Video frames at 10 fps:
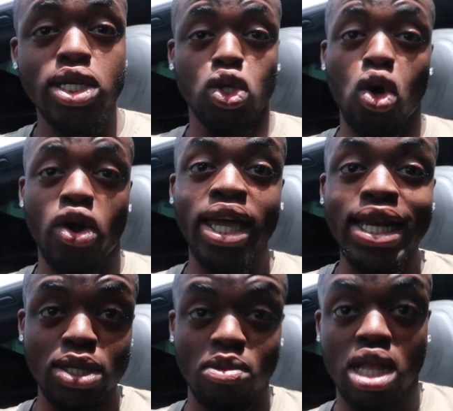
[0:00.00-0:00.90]
Story in
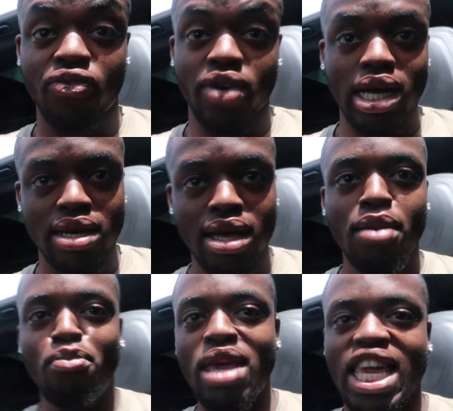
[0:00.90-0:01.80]
this
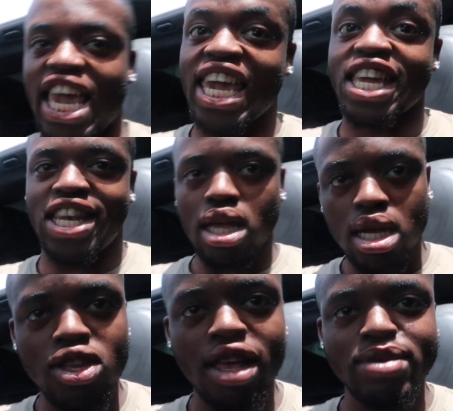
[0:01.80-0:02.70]
motherfucker. Big Andy,
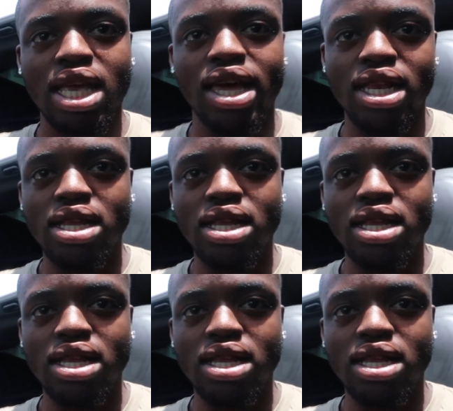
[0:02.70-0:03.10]
you know what I'm saying?